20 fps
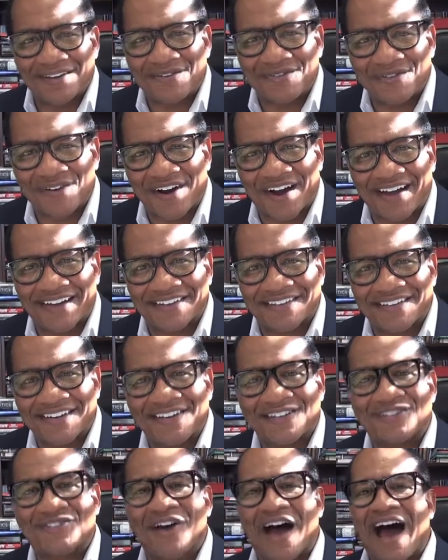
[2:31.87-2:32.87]
of Christ.
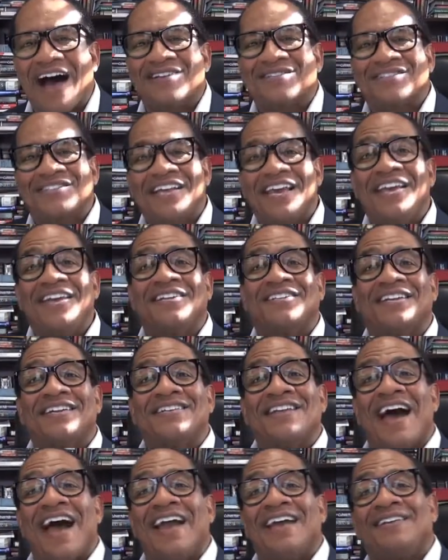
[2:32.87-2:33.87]
So I'll see you
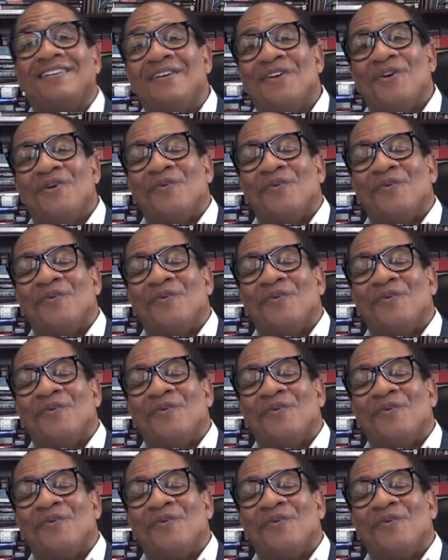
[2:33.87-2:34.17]
tonight.